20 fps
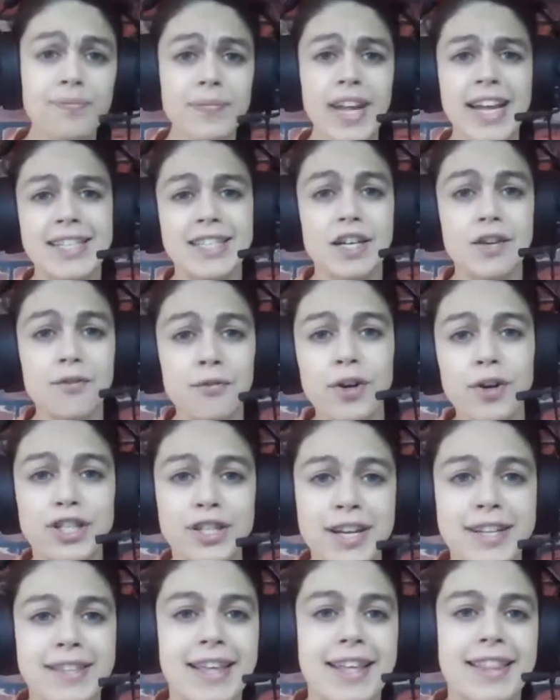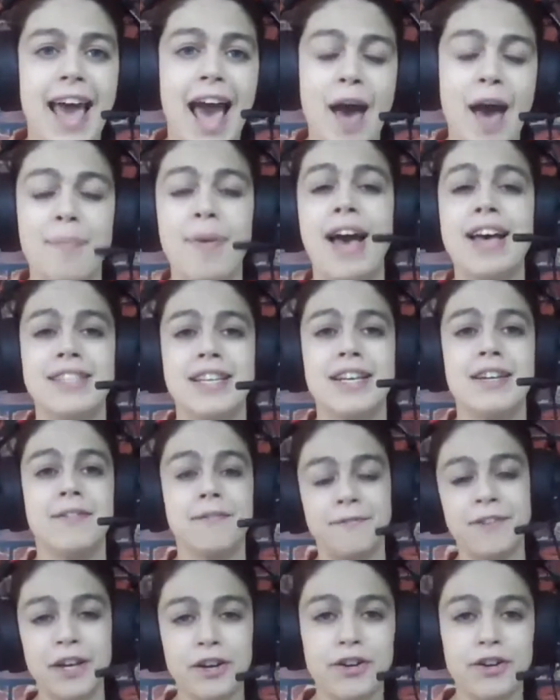It's unfortunate that the app hasn't
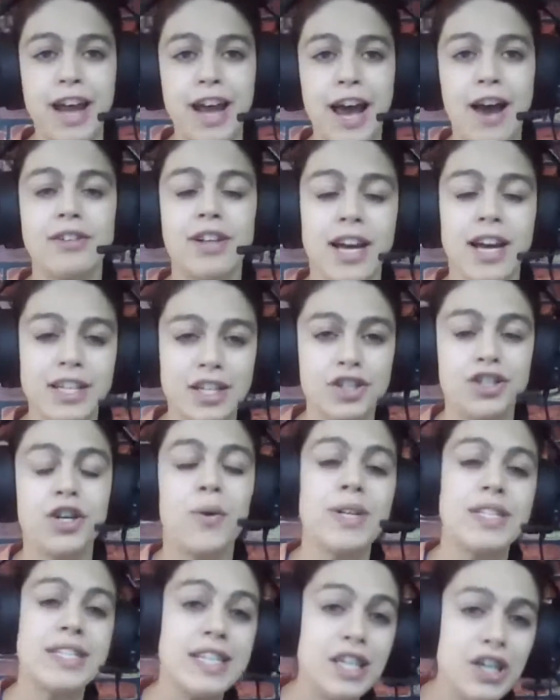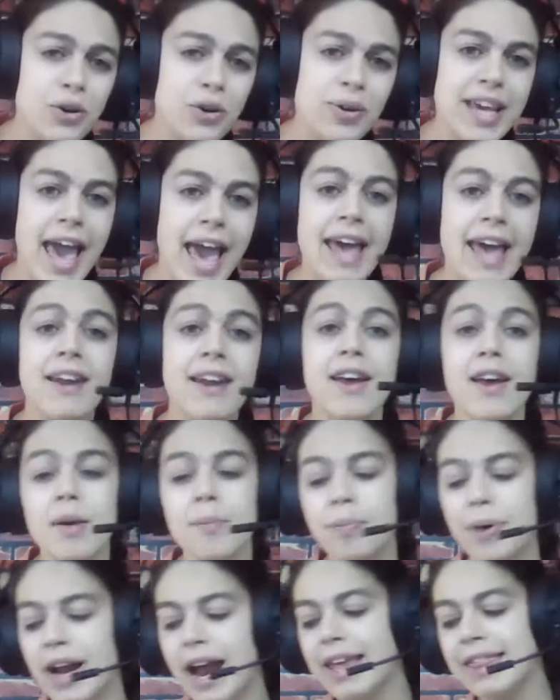figured out not to show it to you yet,
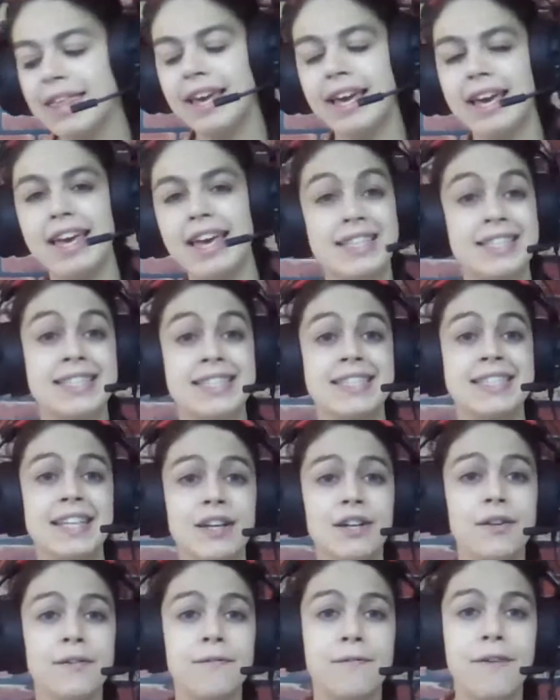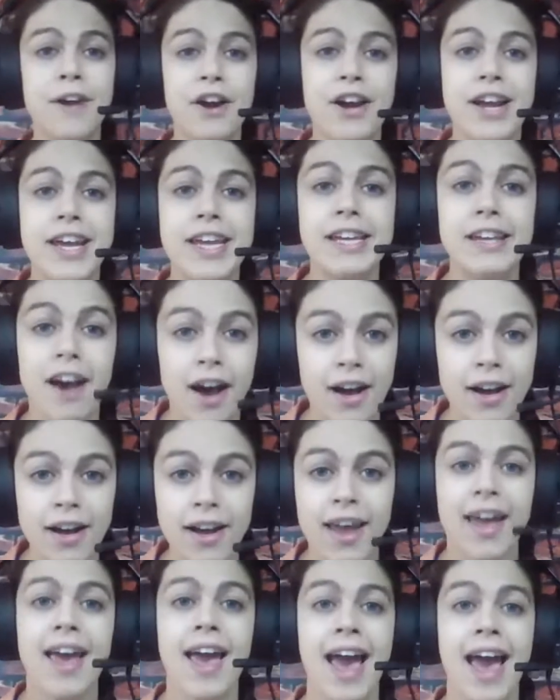but I think it's still very
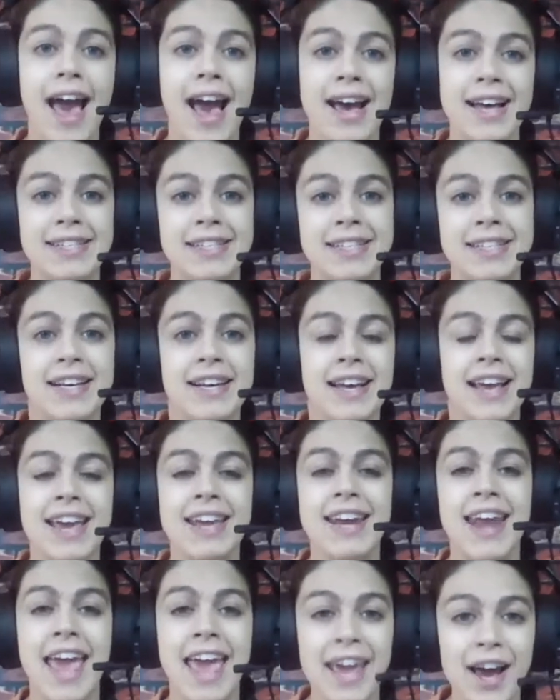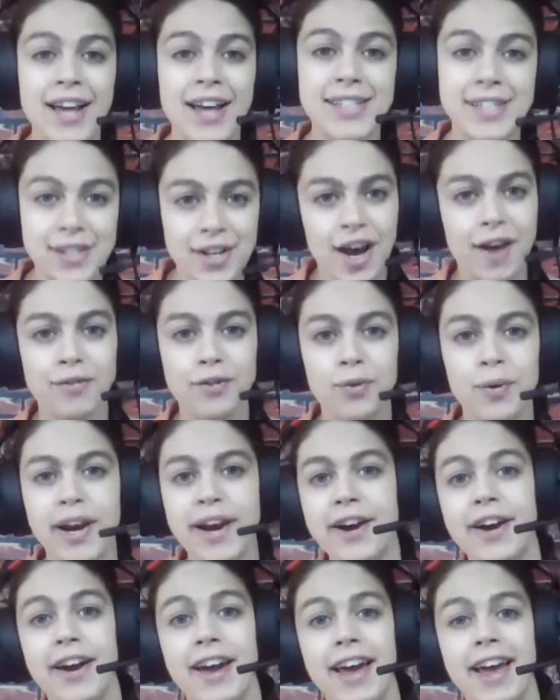young as an AI
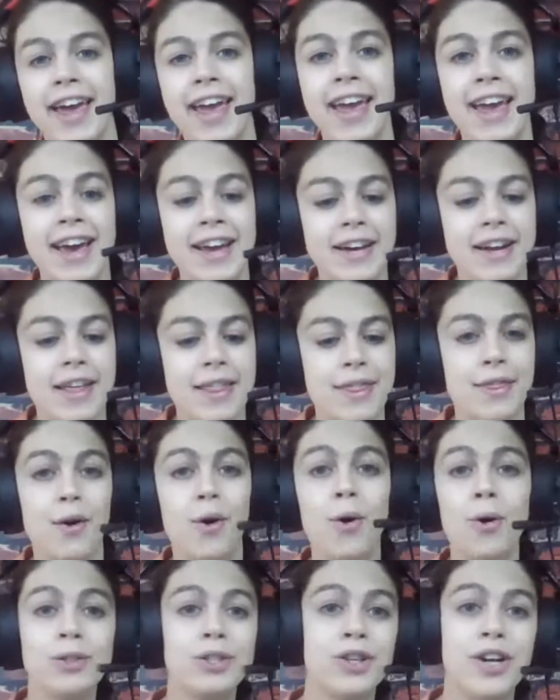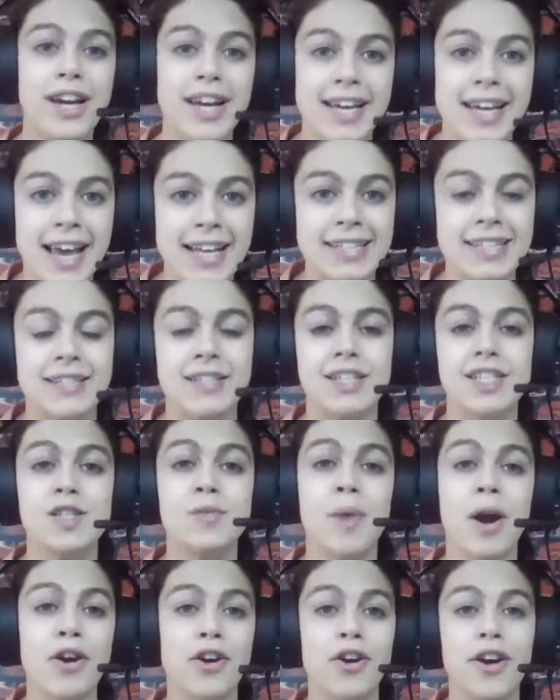software, and the older it gets, the
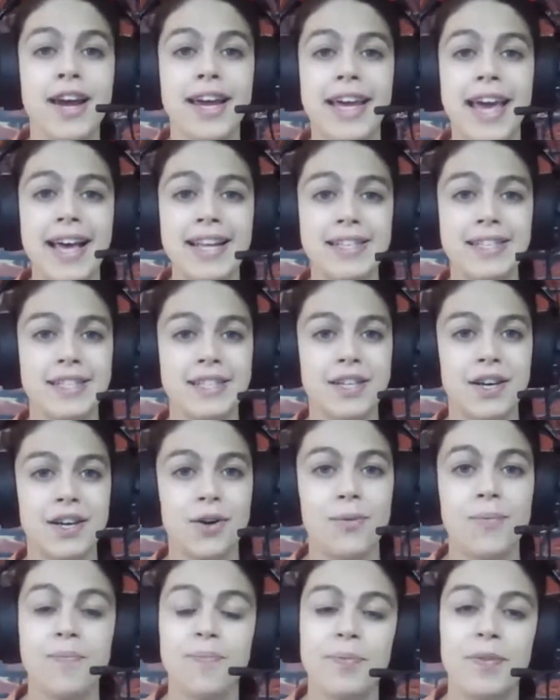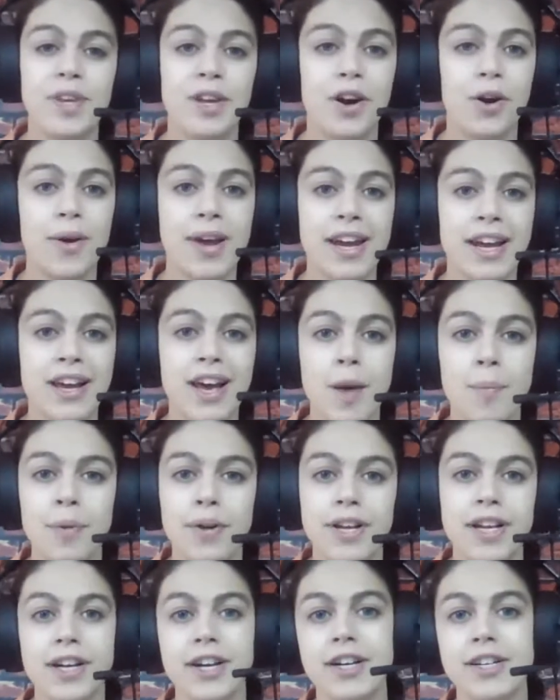smarter it gets. So, in a couple
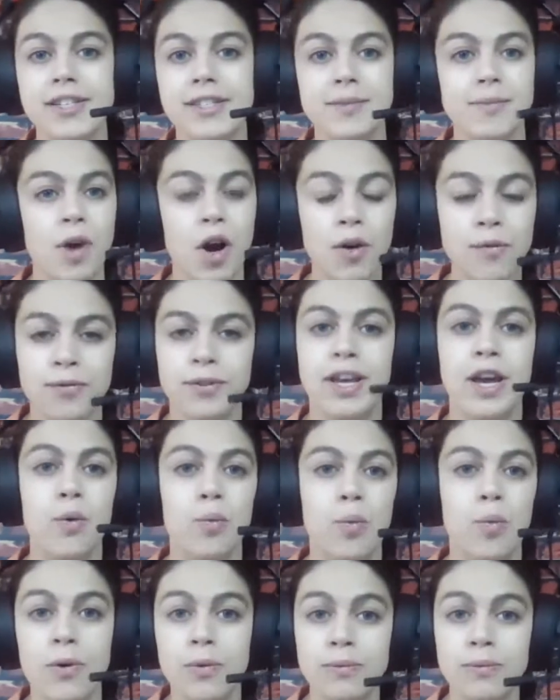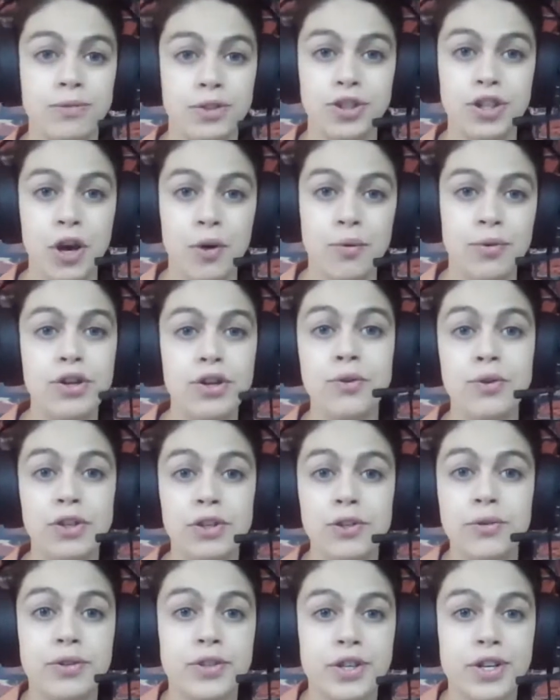years, hopefully it won't show new
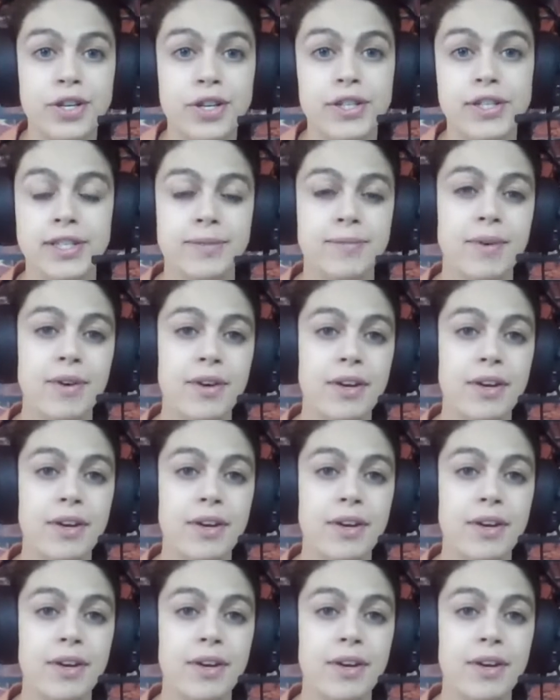users